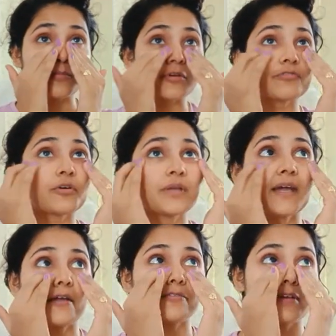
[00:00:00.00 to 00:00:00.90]
But for
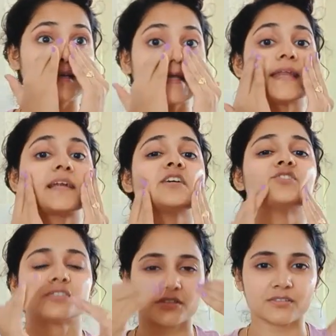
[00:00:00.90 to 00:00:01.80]
me, I feel directly
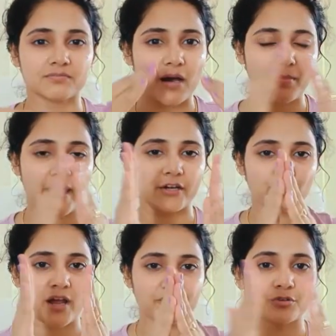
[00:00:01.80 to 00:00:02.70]
just apply,
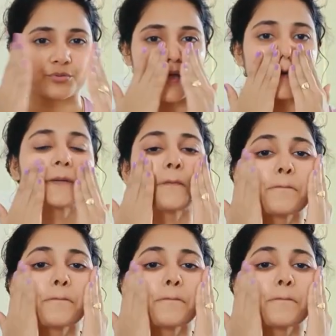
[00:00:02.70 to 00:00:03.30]
don't have to do that.